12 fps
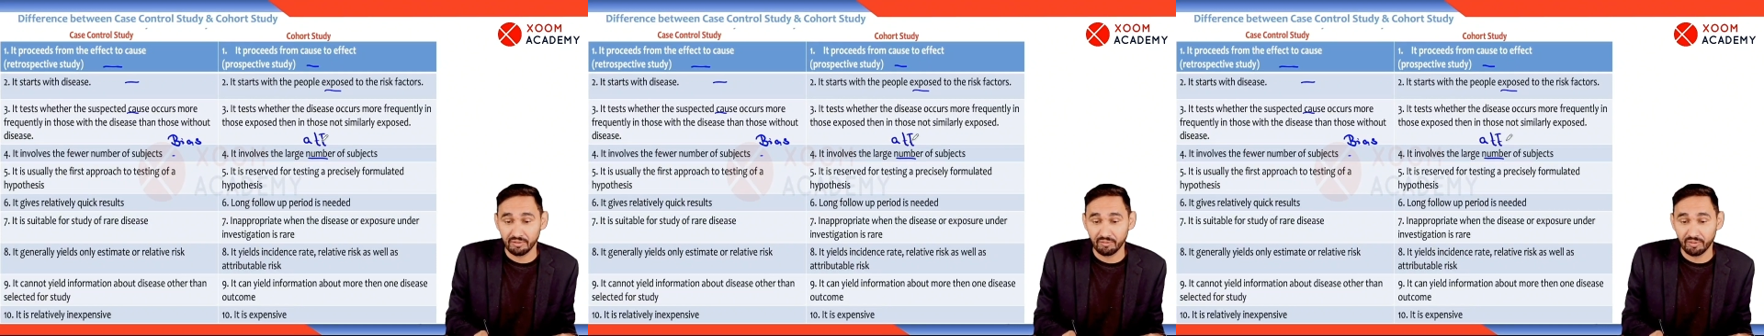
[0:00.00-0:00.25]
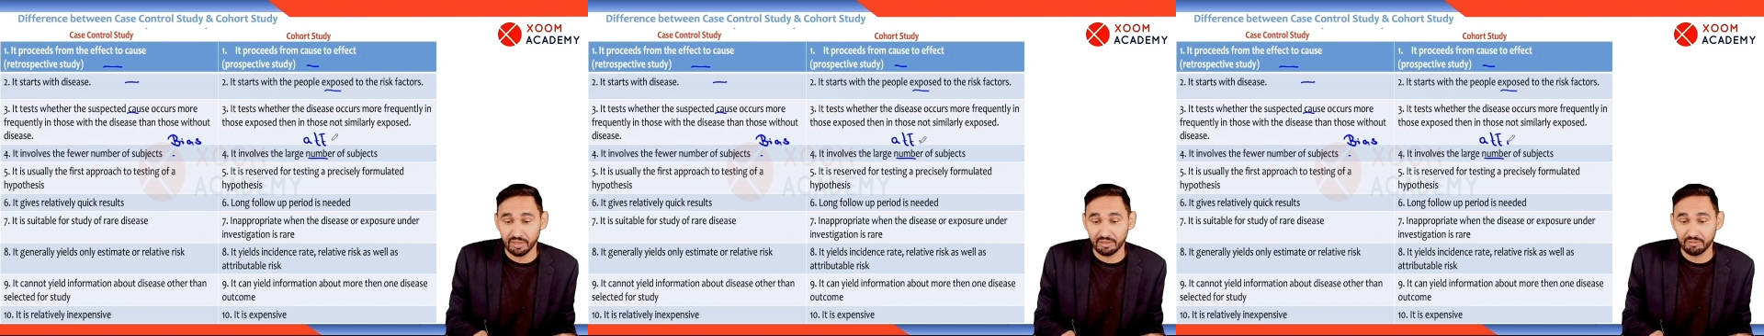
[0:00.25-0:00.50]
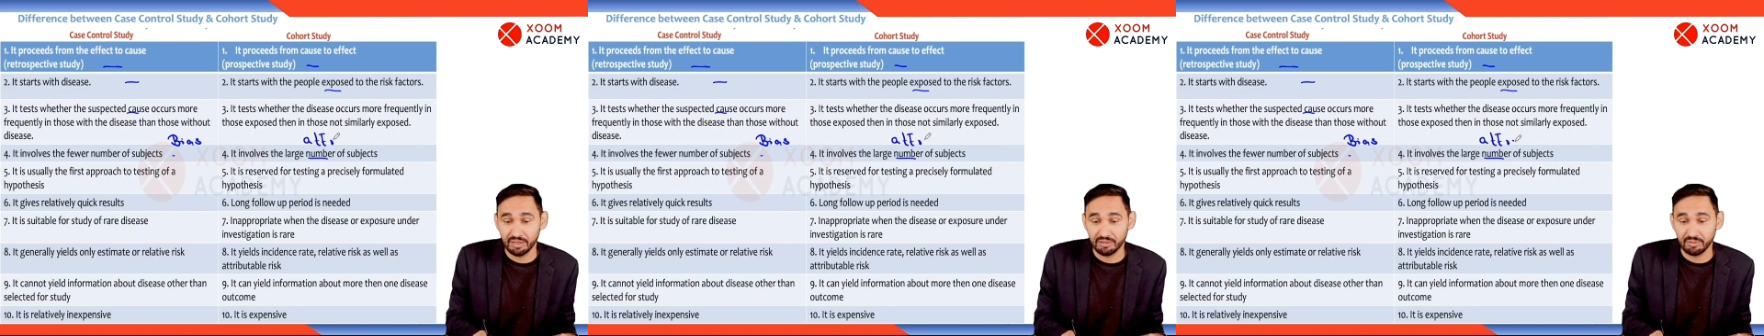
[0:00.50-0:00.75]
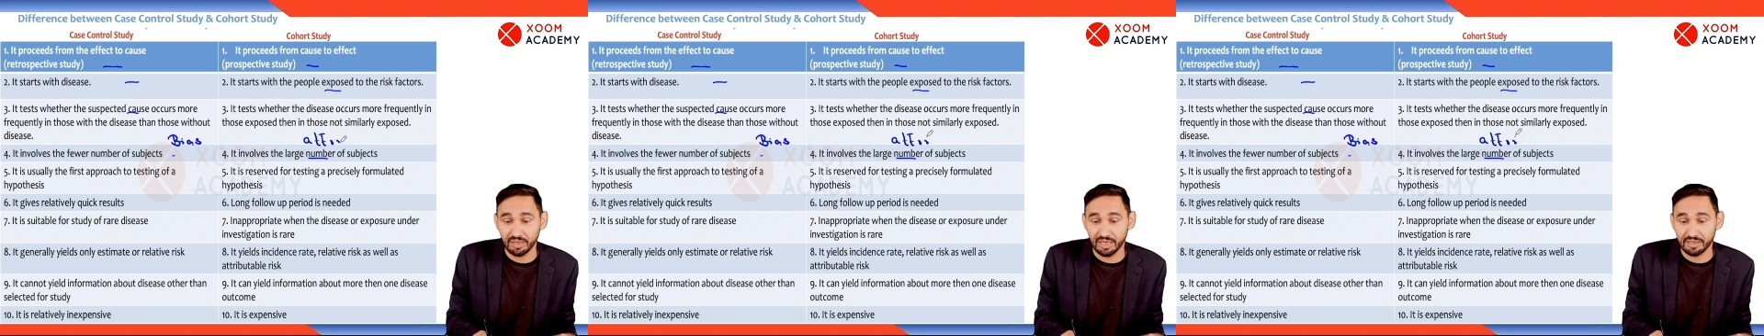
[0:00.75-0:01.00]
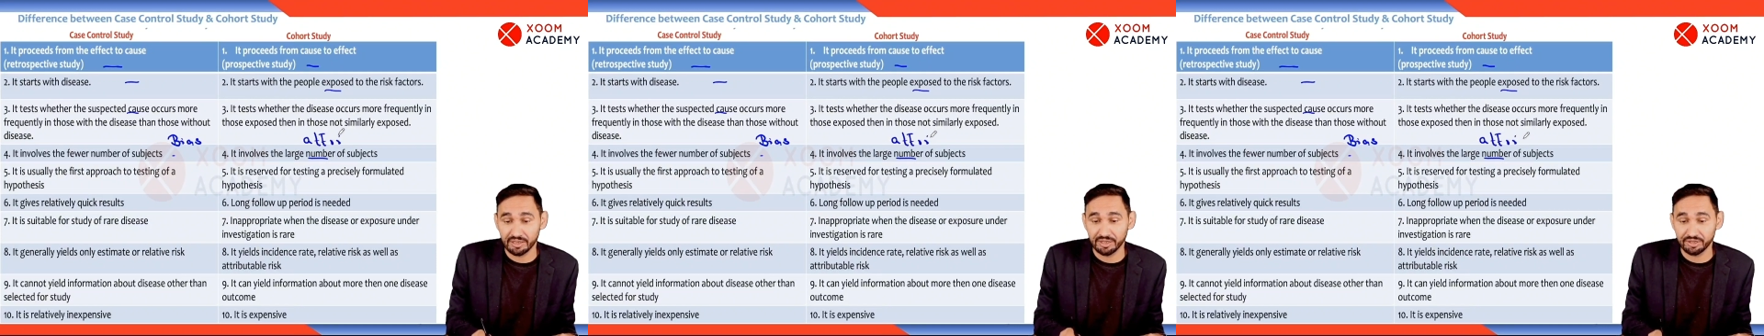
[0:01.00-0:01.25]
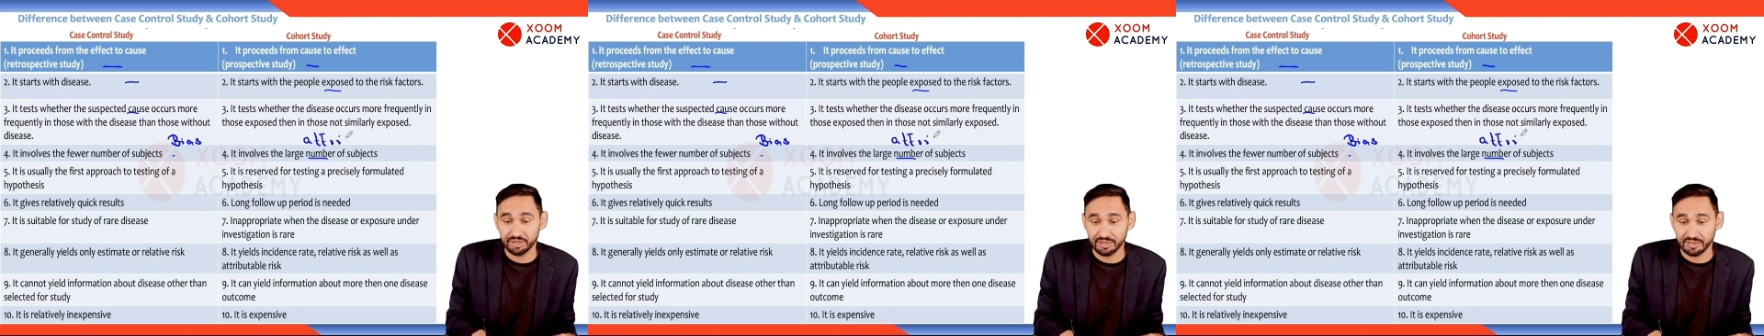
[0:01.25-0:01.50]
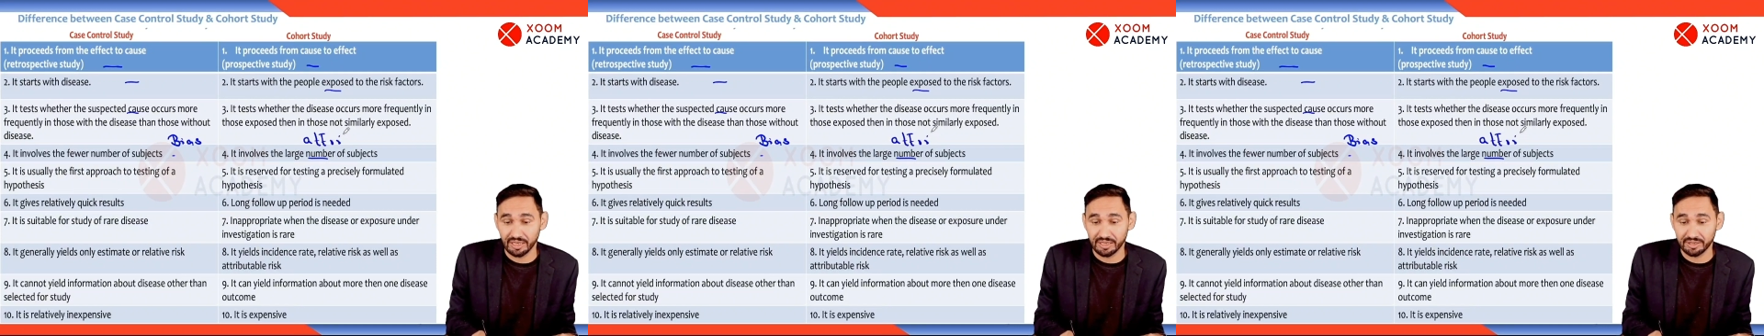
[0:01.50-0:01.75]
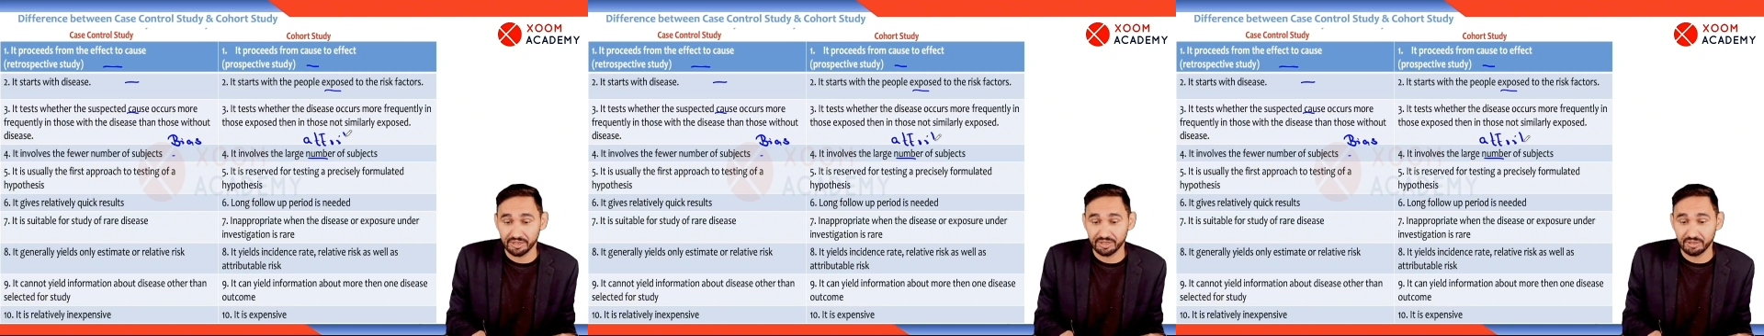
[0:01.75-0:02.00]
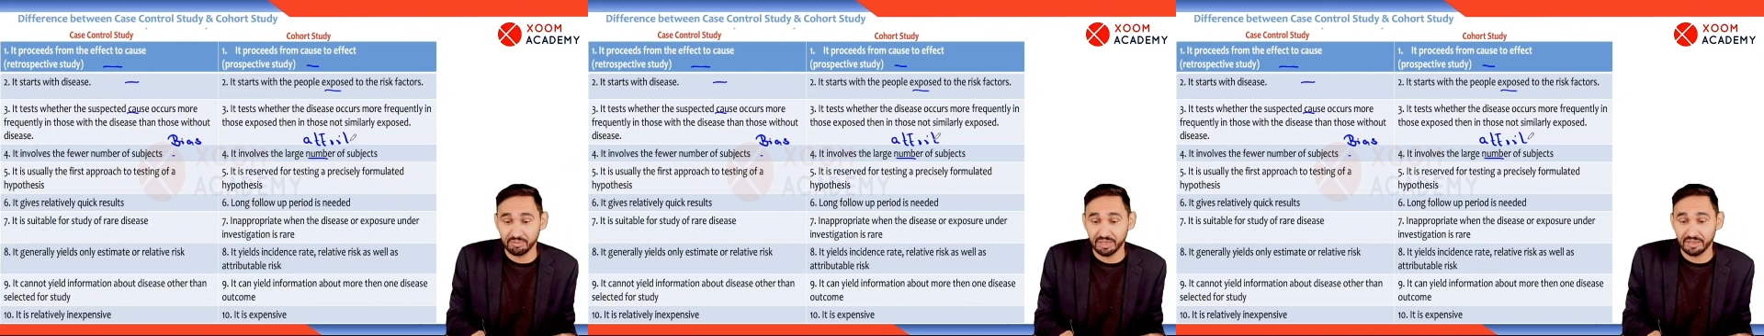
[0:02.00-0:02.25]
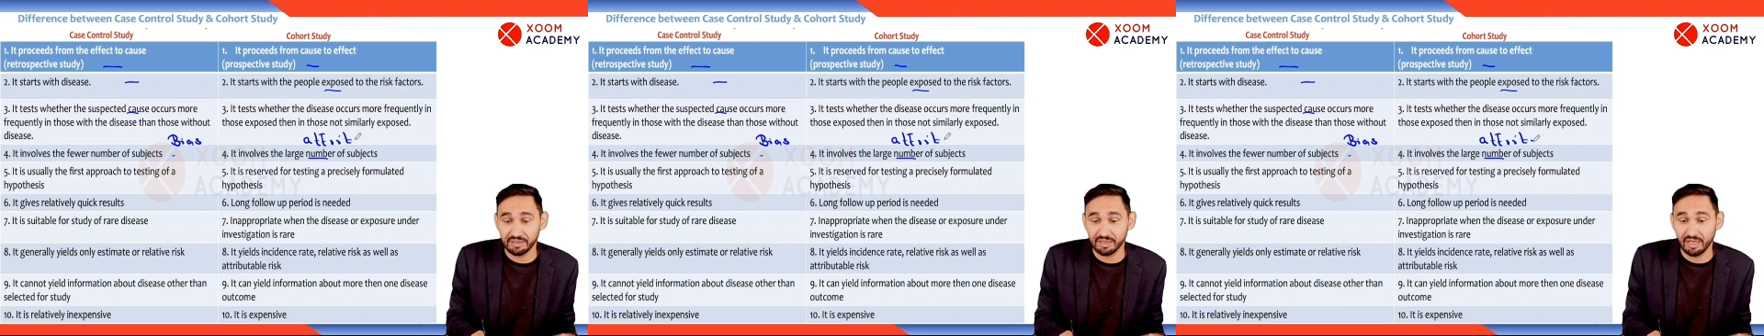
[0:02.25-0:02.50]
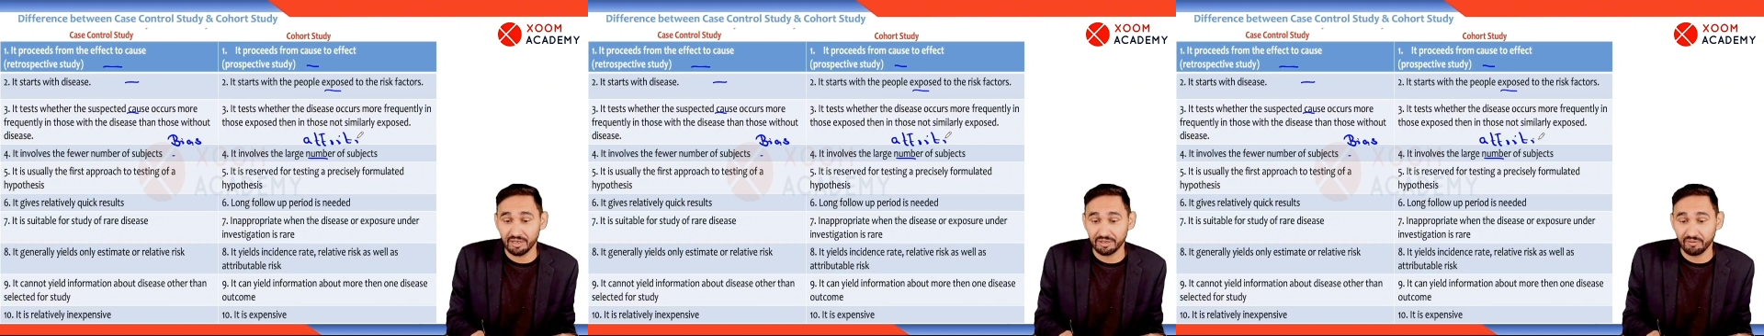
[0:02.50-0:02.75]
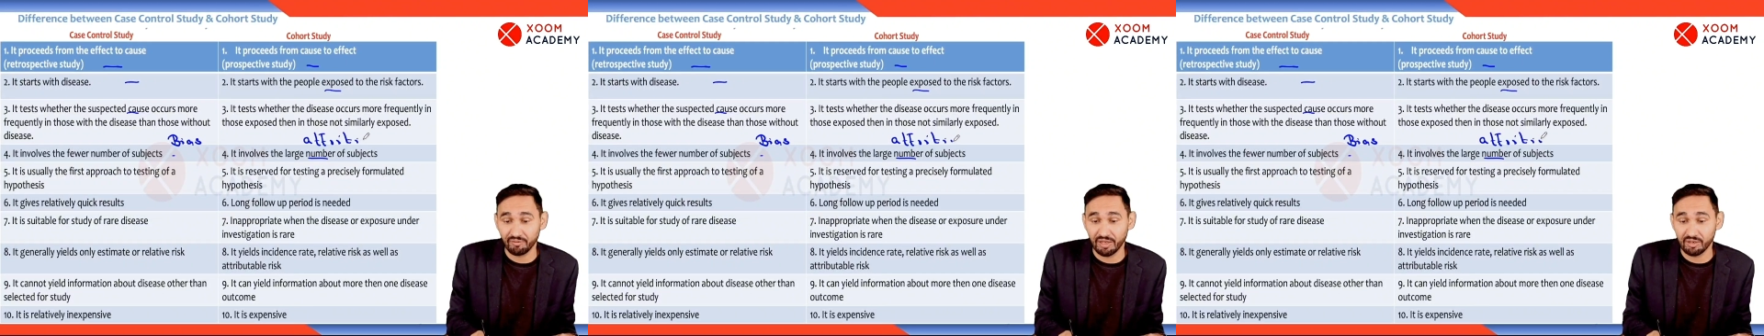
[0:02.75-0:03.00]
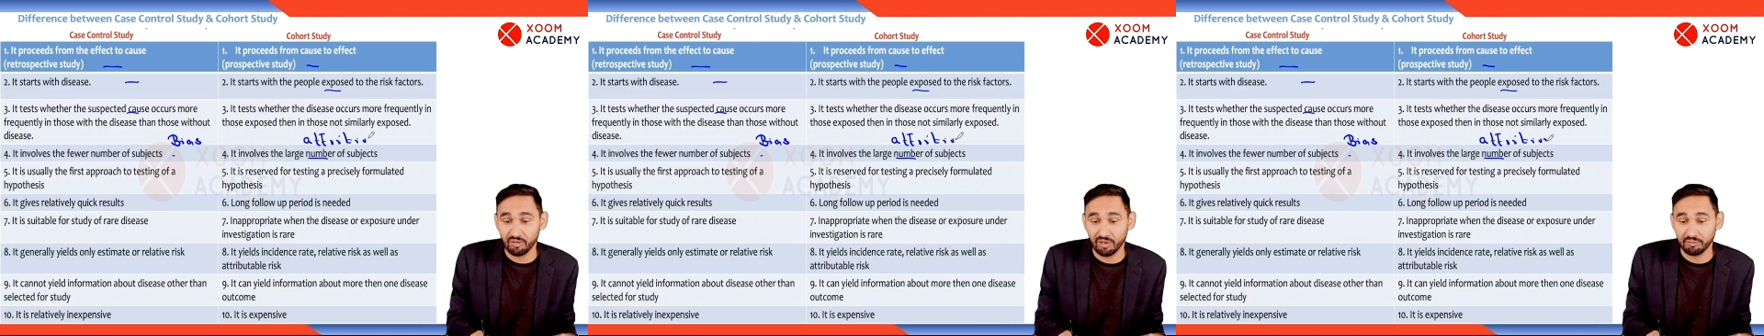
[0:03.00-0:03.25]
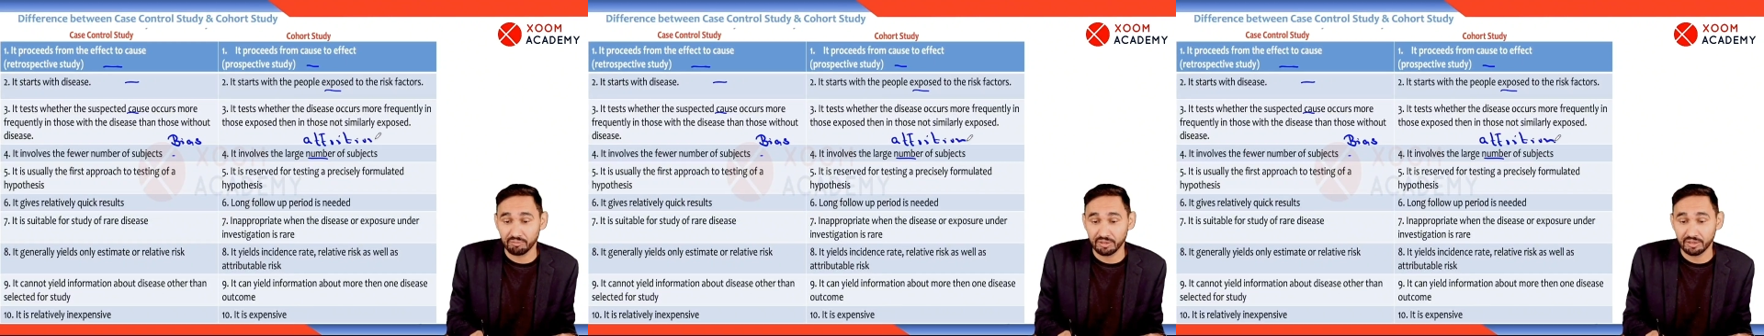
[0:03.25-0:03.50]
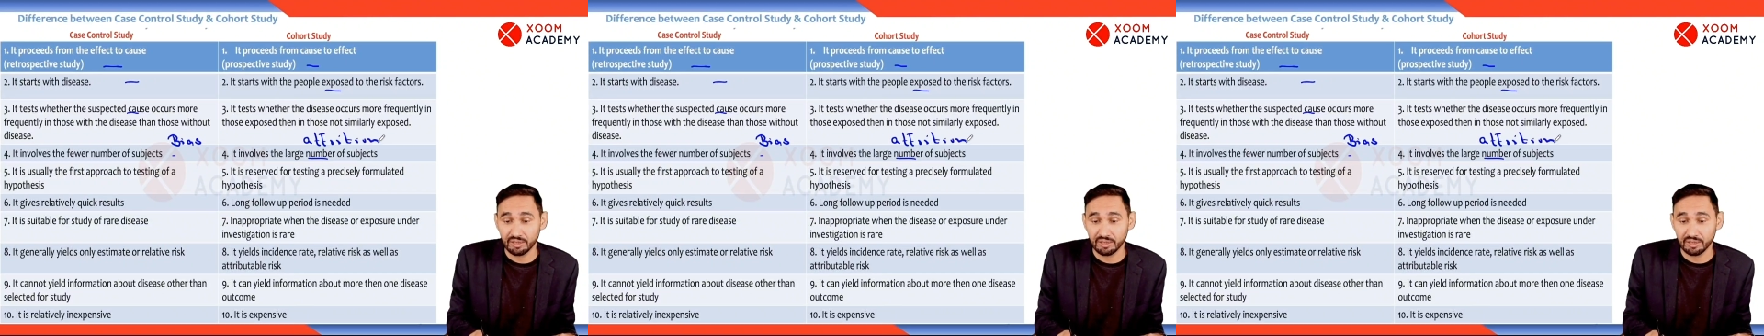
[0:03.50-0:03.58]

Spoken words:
What is meant by attrition? Attrition means loss of follow-up.